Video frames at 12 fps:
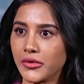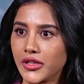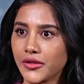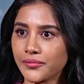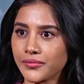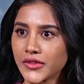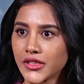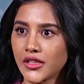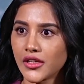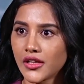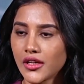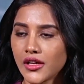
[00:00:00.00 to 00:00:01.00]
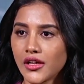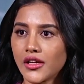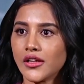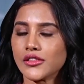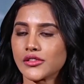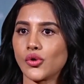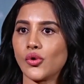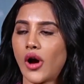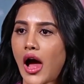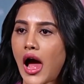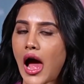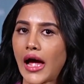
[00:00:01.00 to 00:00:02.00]
Hmm.
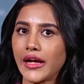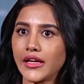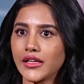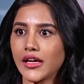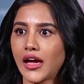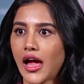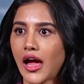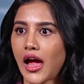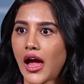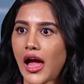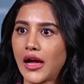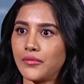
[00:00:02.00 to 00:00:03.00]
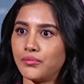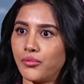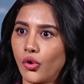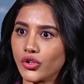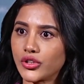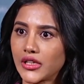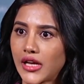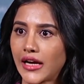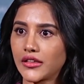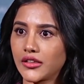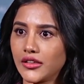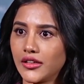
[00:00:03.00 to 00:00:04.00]
So I I'm both an
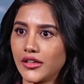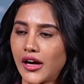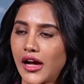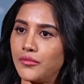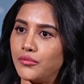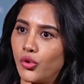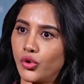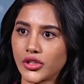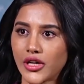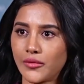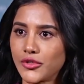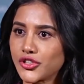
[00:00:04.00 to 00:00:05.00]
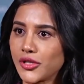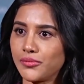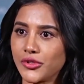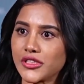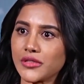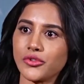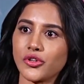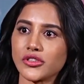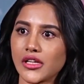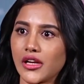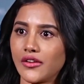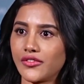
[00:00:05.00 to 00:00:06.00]
actor, I'm both a commercial person because I
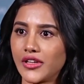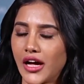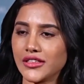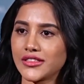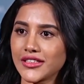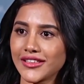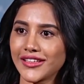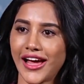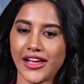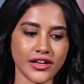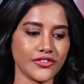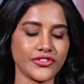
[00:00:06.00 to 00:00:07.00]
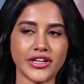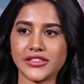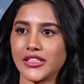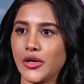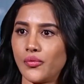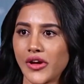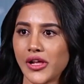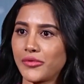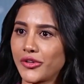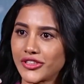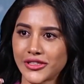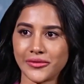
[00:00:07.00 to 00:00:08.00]
love dancing, I love dressing up well
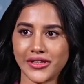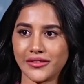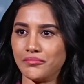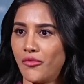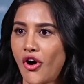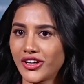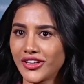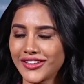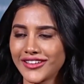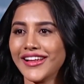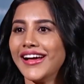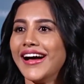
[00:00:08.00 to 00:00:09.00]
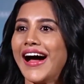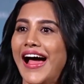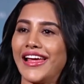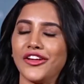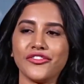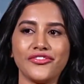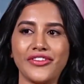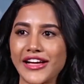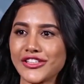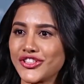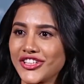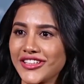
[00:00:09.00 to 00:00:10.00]
because I'm a model, mm. I love
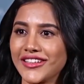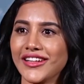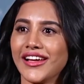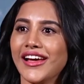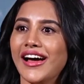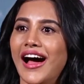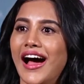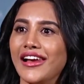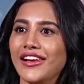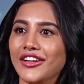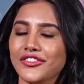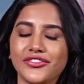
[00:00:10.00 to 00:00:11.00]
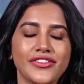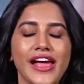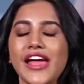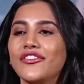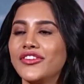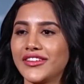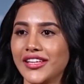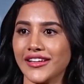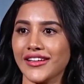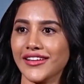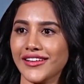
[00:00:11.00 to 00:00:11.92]
fashion, I love everything.